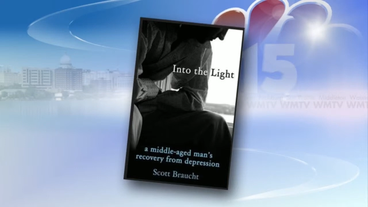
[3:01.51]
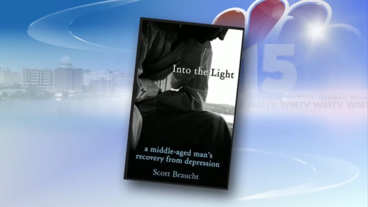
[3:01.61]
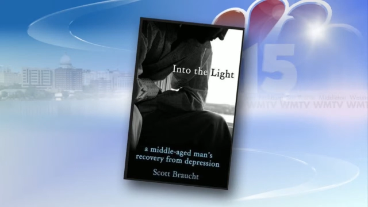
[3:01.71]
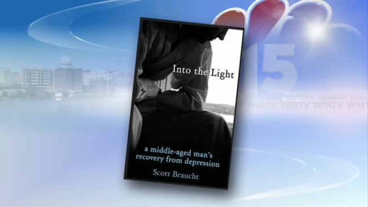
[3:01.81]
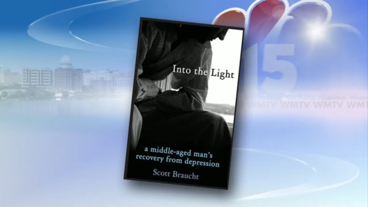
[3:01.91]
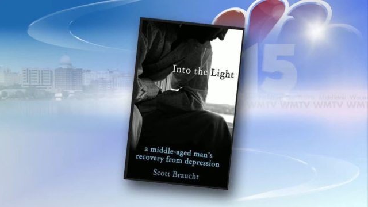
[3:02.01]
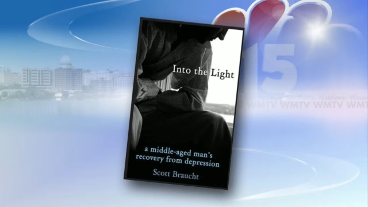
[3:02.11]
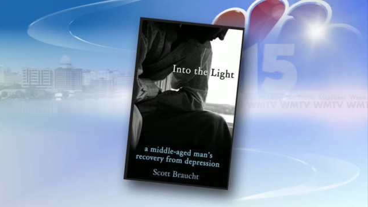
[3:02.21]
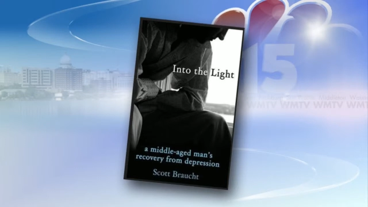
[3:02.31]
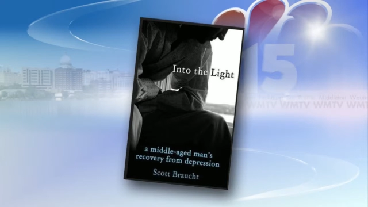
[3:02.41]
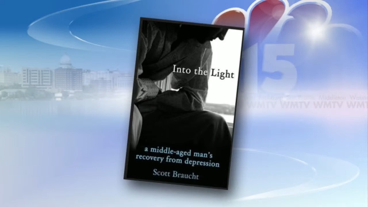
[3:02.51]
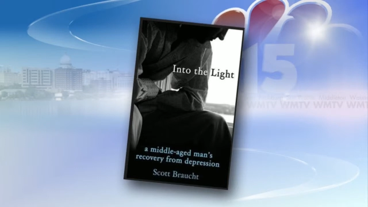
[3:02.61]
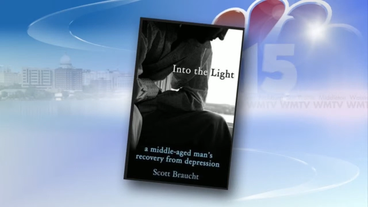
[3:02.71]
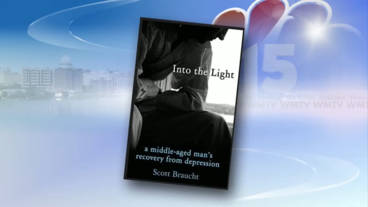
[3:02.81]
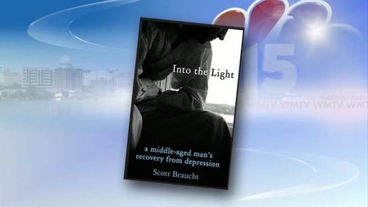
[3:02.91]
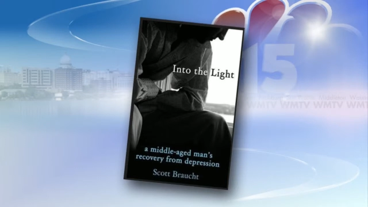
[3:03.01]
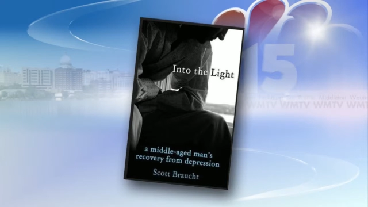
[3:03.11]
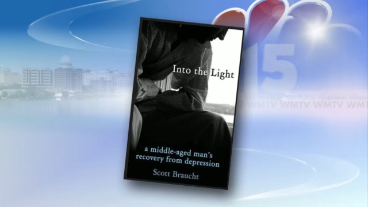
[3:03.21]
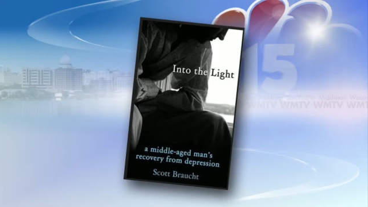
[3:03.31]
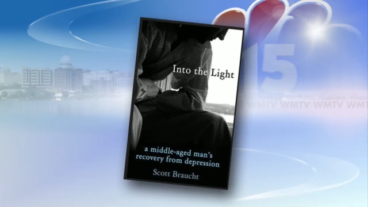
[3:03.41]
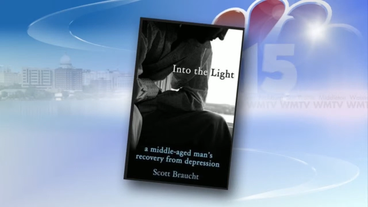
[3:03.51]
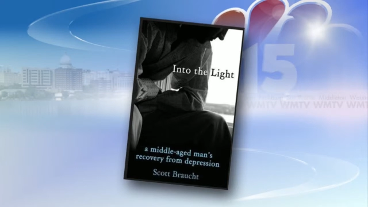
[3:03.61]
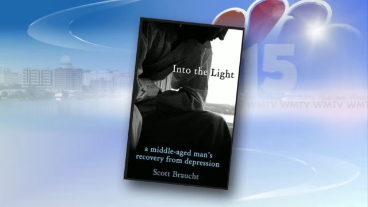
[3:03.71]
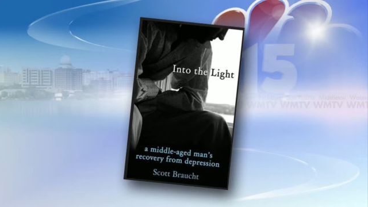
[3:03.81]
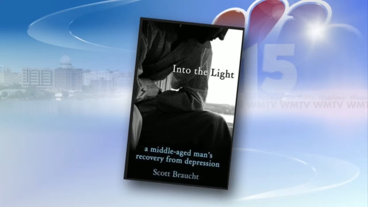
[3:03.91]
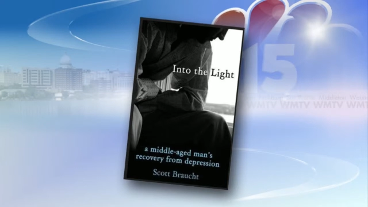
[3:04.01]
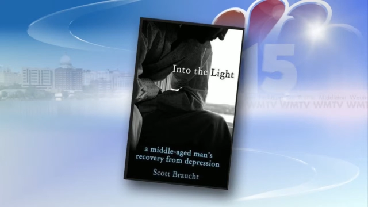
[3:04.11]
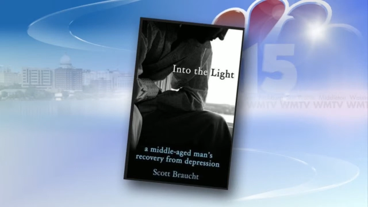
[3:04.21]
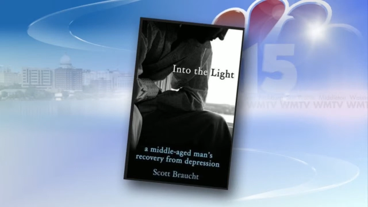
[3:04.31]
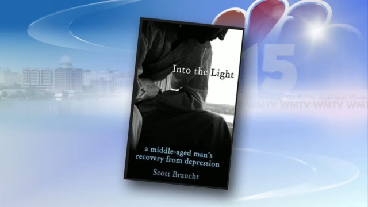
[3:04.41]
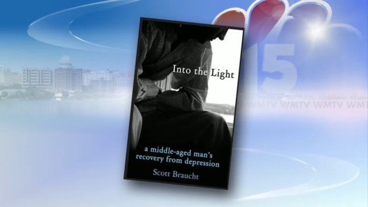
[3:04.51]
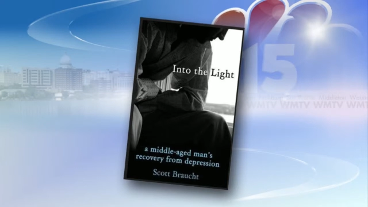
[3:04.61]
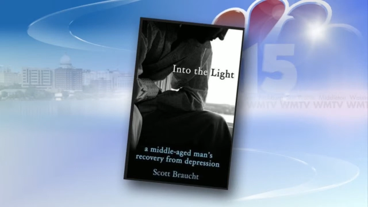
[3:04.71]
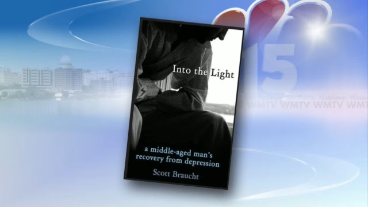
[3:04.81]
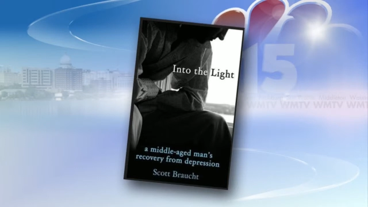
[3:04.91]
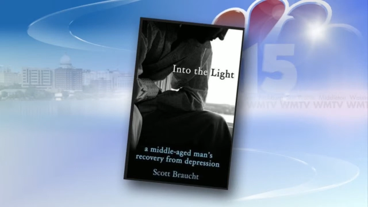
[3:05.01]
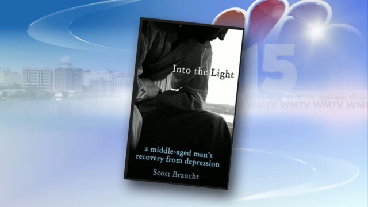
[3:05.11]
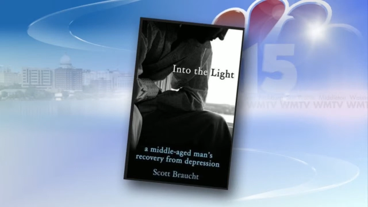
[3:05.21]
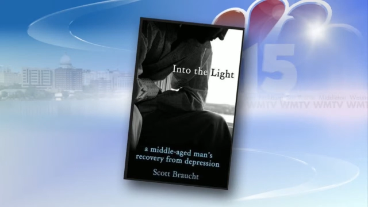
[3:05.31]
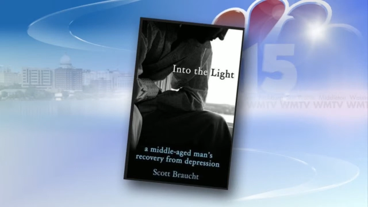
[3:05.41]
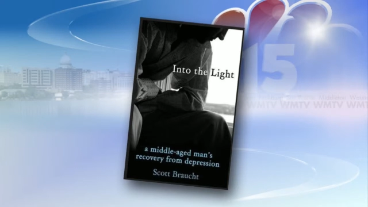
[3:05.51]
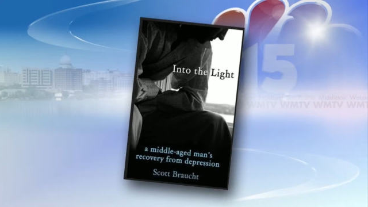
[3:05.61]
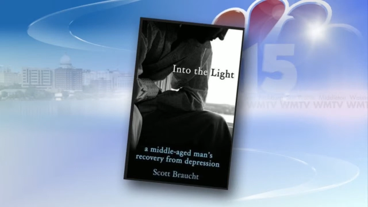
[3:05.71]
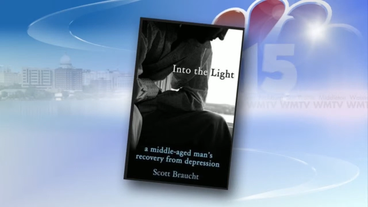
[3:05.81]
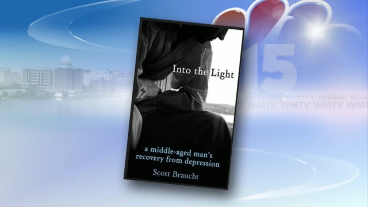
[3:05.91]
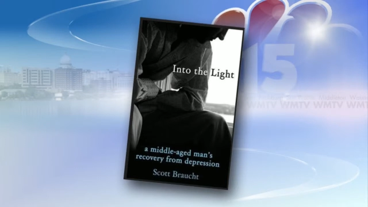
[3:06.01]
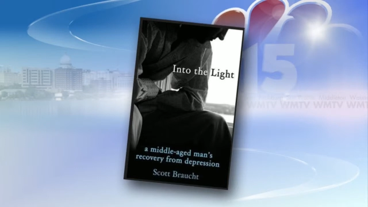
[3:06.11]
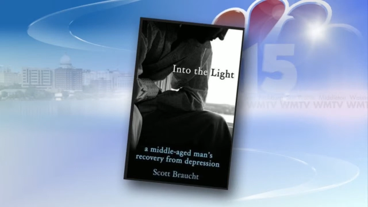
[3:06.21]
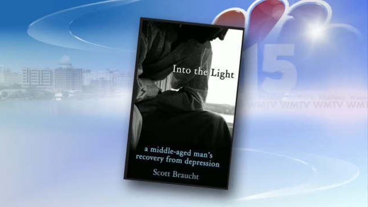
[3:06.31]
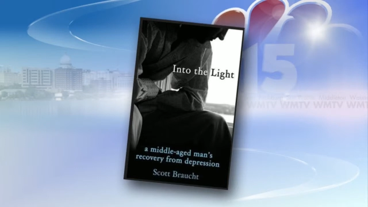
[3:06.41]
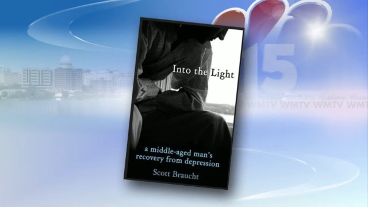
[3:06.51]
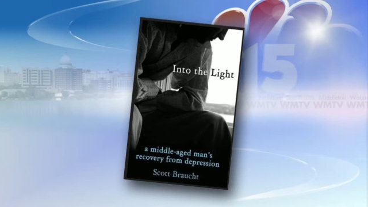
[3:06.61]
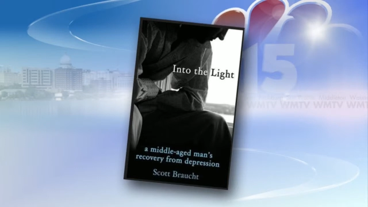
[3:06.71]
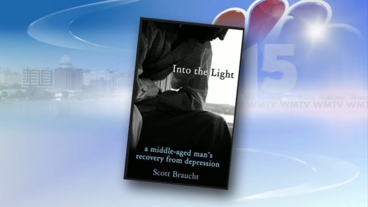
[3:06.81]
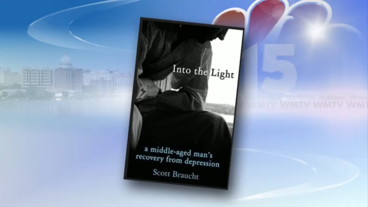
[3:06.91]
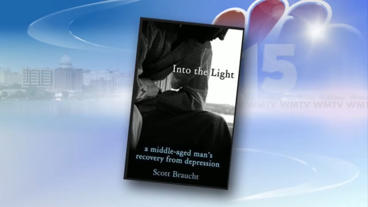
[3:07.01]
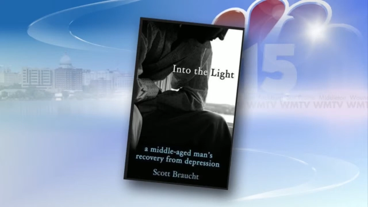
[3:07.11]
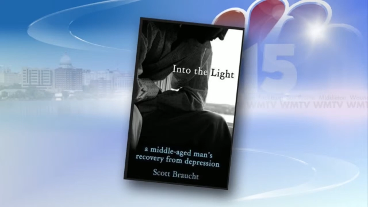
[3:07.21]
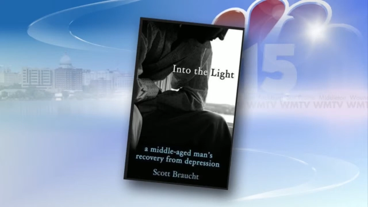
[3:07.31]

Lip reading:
(no speaker visible)